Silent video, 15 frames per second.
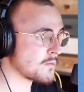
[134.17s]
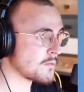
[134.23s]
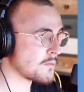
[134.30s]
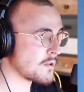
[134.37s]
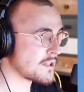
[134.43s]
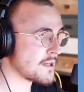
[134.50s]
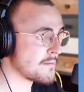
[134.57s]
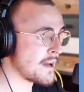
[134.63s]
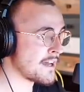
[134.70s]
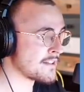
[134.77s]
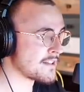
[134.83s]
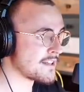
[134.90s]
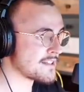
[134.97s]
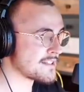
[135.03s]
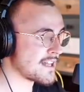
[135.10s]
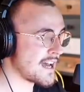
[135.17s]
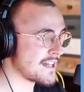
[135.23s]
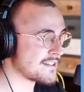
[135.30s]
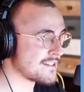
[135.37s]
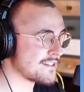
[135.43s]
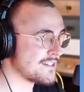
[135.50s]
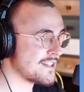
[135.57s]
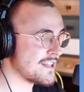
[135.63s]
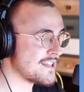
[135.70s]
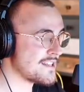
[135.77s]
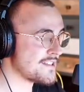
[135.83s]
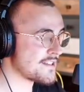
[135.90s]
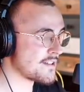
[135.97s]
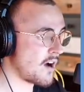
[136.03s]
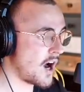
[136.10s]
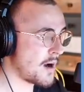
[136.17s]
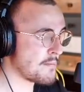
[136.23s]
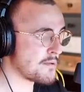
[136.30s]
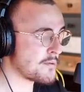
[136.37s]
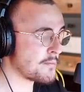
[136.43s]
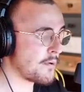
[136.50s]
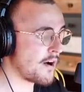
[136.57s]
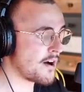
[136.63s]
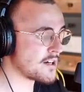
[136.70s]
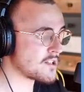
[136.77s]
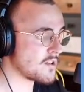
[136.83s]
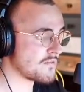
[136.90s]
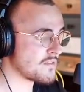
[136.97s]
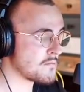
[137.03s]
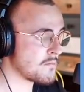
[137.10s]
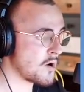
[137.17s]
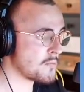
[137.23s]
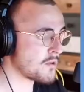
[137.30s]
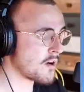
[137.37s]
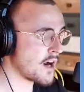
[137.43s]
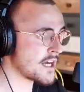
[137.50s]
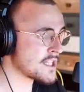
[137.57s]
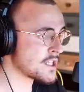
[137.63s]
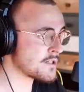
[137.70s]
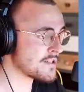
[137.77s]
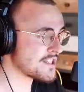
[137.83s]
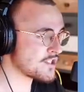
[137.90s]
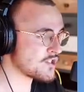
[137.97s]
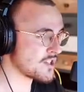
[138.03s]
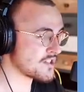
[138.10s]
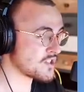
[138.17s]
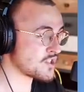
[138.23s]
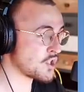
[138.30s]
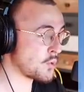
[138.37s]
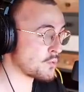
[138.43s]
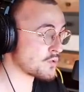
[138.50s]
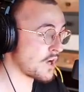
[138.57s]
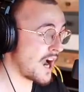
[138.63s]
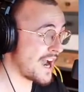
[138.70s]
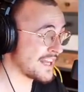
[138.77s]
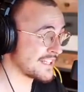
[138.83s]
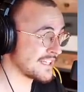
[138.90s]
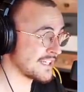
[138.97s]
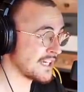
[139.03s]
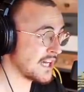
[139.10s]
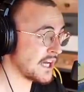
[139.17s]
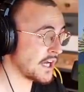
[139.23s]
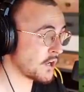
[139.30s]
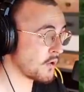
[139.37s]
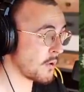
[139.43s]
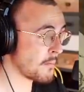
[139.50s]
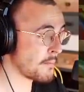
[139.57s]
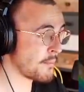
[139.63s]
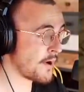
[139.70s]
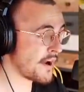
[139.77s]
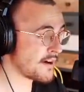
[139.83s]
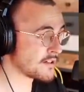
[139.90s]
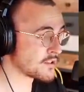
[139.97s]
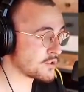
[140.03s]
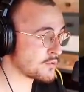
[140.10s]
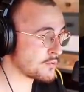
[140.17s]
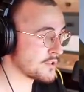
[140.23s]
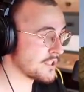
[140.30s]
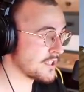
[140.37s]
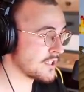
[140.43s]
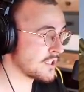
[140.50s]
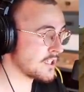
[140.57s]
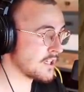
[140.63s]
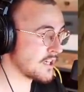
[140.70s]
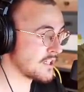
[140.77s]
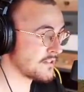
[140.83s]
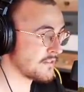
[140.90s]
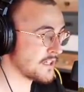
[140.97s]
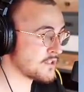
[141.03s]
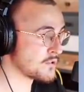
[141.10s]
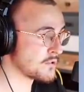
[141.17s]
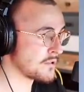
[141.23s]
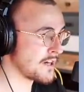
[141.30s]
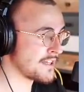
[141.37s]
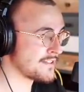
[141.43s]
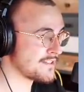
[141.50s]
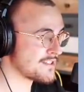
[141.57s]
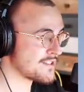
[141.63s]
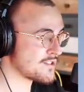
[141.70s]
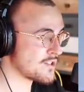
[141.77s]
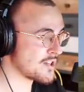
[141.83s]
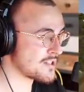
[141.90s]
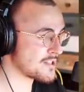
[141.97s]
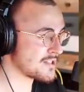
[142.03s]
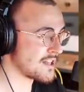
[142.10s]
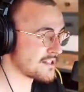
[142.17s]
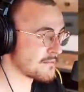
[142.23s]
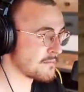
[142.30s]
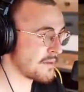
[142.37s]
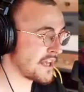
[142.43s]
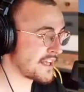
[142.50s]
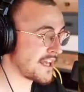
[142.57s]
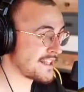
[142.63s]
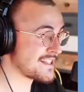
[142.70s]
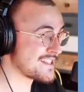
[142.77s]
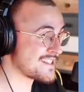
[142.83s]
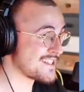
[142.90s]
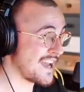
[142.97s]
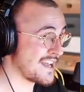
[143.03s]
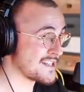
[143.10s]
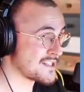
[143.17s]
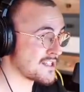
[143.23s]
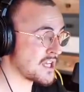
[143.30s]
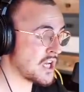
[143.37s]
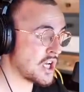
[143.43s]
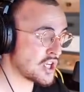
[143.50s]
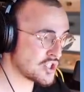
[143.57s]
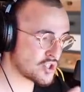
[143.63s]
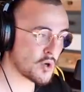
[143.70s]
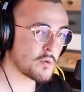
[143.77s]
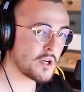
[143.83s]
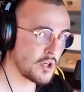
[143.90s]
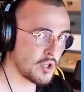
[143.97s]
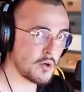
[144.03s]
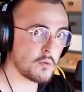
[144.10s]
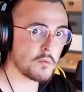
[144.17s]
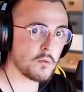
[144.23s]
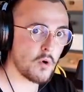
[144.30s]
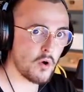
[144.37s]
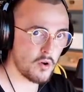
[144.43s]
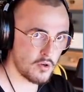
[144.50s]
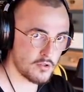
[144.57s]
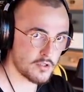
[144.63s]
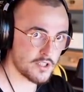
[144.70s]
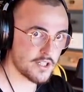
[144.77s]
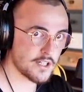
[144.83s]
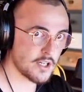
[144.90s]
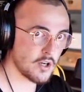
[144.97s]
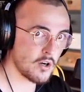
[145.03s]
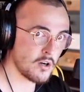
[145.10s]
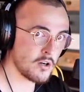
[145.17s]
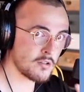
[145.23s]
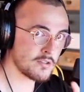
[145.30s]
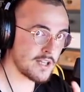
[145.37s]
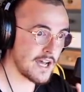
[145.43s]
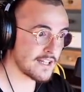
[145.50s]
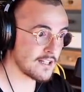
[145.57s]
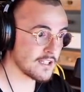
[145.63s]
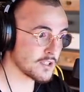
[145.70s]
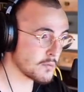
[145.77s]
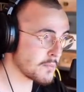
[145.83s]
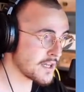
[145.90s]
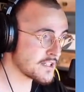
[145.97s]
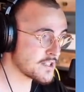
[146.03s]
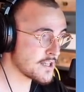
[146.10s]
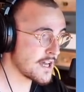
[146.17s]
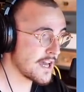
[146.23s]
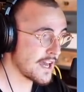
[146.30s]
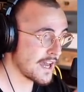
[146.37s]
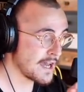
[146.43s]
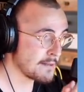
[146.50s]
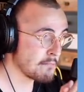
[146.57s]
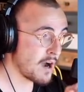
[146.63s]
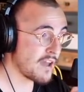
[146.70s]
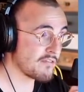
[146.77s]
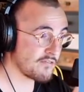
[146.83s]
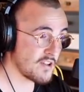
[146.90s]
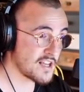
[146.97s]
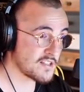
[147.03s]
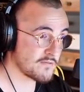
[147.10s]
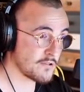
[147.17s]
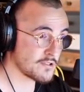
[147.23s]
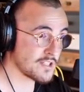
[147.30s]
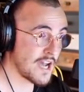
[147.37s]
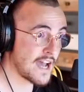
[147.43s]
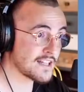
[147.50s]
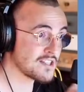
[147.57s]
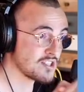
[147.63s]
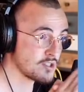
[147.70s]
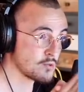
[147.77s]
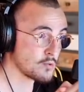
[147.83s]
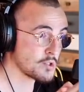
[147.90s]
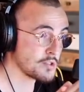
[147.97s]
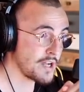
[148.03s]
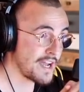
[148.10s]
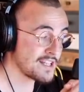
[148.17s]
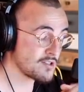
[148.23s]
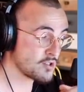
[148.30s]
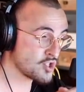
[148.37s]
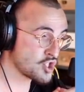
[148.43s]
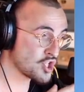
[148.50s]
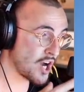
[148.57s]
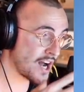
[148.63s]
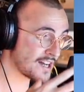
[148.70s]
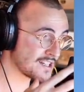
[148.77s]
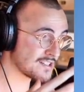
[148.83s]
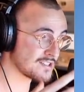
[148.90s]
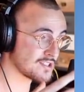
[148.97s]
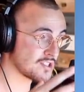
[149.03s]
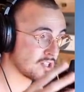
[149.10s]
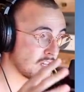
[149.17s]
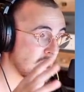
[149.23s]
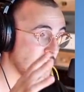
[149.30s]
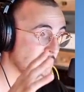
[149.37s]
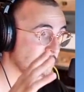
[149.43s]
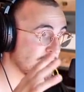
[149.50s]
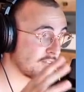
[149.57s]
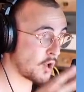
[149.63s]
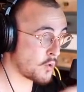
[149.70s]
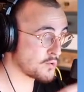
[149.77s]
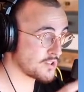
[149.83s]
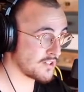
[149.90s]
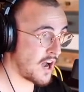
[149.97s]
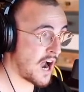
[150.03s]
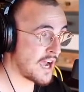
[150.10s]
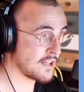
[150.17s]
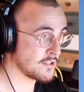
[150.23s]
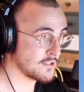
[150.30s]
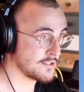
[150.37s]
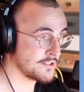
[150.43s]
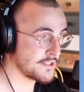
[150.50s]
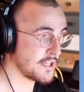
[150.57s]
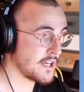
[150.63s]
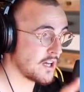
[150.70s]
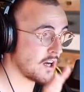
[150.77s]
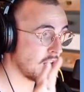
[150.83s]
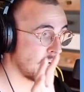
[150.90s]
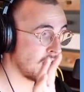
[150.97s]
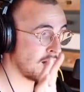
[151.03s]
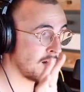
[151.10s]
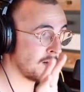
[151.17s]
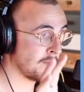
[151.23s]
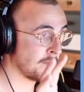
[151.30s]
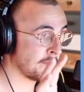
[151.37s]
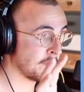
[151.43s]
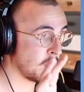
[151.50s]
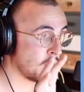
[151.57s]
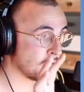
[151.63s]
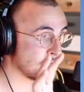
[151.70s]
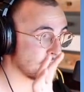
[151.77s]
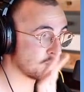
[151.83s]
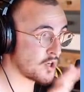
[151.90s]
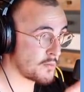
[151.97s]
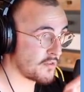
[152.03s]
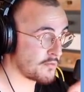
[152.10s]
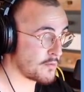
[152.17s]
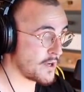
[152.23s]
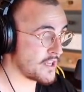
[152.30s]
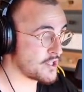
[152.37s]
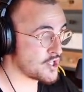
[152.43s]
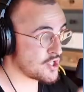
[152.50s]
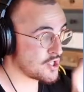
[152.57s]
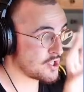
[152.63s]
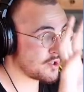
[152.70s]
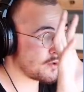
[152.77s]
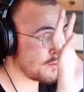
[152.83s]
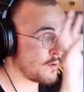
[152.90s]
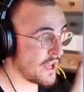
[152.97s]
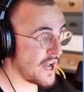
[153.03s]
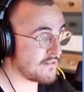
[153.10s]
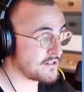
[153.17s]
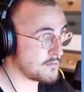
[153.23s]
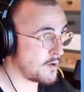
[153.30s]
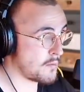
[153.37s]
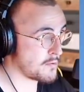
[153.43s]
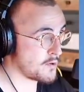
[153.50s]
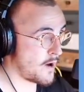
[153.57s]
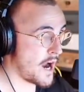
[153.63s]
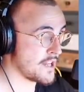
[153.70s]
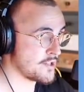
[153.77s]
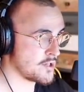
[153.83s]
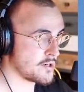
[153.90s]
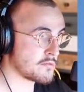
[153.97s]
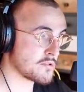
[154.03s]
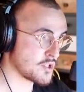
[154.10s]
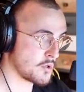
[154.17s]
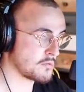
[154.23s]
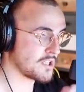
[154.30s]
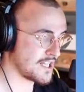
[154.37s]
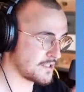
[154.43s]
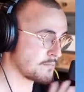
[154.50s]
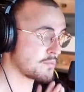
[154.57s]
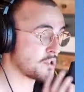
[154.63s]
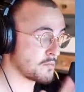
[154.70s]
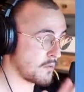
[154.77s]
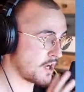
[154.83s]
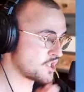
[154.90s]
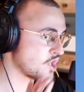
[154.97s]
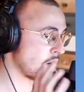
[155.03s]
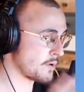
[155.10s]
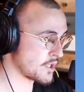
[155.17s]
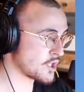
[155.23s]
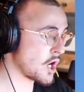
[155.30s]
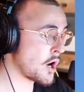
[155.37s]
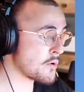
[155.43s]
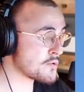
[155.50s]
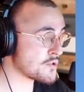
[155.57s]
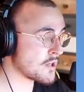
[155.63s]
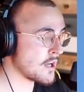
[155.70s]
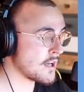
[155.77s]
what I meant is that this upper part of the mob grinder is just so tiny compared to the elevator, and it just doesn't make any sense. So we're gonna work on that a little bit, and my fix for that is to create a giant floating island, on top of which we have the mob grinder. So that's pretty much how it goes.